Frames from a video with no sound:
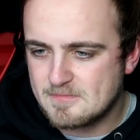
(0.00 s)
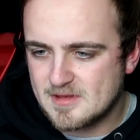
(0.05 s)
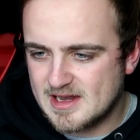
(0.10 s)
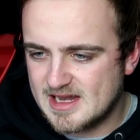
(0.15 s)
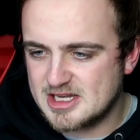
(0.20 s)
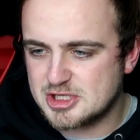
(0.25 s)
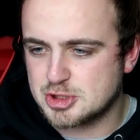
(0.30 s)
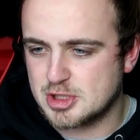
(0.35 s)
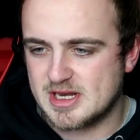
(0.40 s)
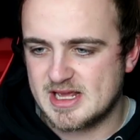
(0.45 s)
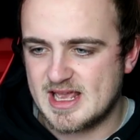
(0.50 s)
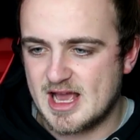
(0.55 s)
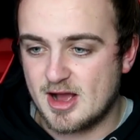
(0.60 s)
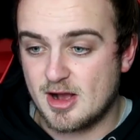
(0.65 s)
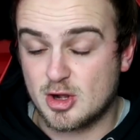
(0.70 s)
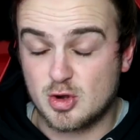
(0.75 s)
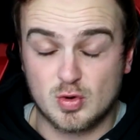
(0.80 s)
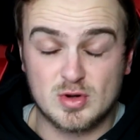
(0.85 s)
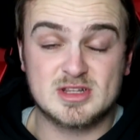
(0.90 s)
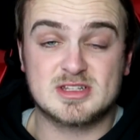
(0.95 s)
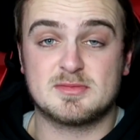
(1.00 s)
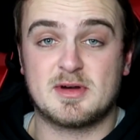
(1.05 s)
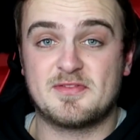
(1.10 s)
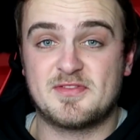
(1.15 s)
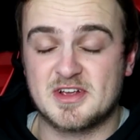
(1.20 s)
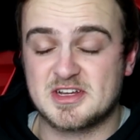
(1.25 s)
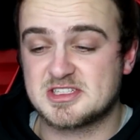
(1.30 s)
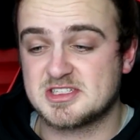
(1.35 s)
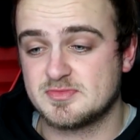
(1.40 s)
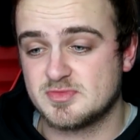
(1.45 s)
literally, according to
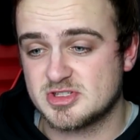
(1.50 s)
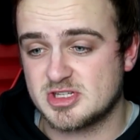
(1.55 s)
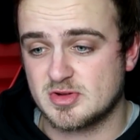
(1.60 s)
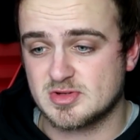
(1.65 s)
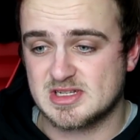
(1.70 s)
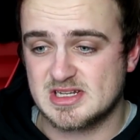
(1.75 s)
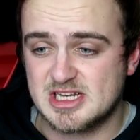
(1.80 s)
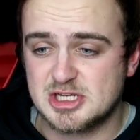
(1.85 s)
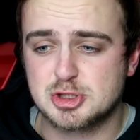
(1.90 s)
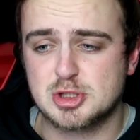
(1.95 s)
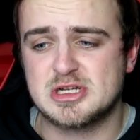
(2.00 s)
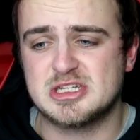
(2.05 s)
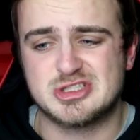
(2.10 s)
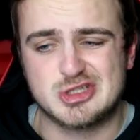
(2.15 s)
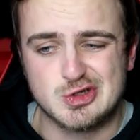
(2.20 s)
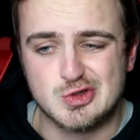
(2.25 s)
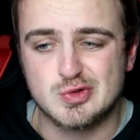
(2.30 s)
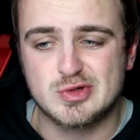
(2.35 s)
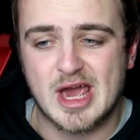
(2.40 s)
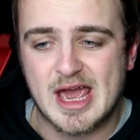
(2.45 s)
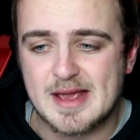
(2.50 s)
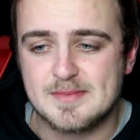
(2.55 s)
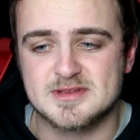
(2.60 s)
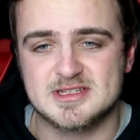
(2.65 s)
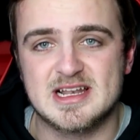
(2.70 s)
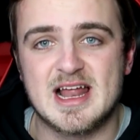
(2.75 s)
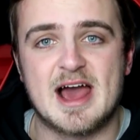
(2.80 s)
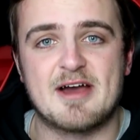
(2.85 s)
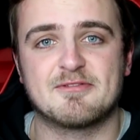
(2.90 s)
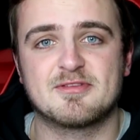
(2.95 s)
my fixtures and results, literally 2
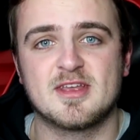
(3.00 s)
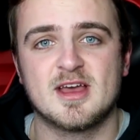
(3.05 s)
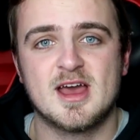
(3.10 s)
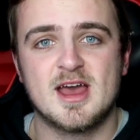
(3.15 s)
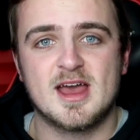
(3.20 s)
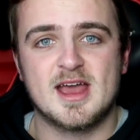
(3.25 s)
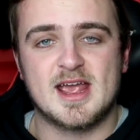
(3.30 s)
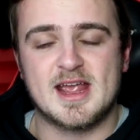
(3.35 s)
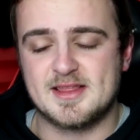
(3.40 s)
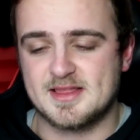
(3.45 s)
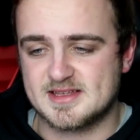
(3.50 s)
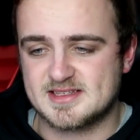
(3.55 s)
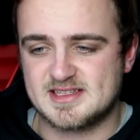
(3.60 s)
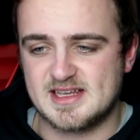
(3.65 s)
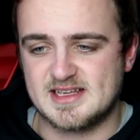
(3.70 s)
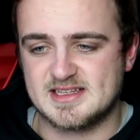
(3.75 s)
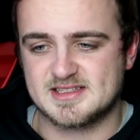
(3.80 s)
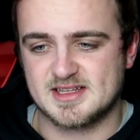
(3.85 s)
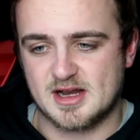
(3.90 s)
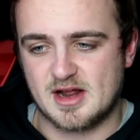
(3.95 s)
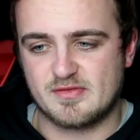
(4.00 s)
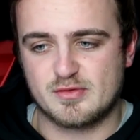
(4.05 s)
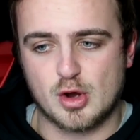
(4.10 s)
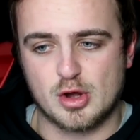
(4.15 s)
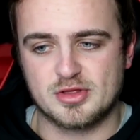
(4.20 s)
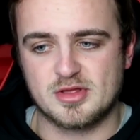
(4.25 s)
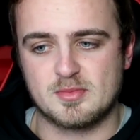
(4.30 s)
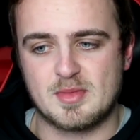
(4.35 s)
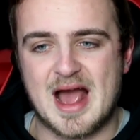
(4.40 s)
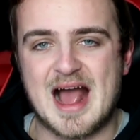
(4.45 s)
games left in the season. I've
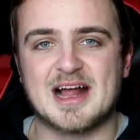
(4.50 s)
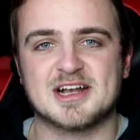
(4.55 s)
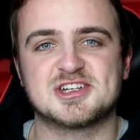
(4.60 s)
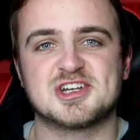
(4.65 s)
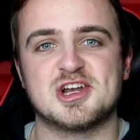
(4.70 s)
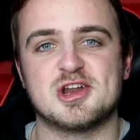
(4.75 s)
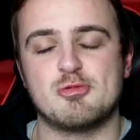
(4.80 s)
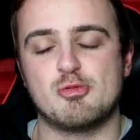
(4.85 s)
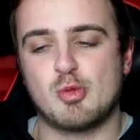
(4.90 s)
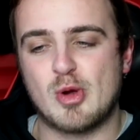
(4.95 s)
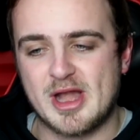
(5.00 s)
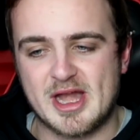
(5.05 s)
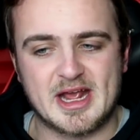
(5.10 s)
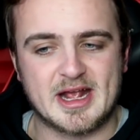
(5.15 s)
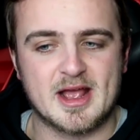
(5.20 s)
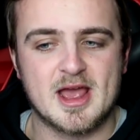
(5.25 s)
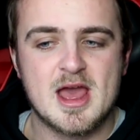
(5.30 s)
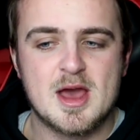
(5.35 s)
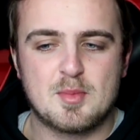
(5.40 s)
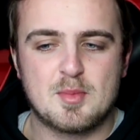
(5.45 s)
got them actually winning.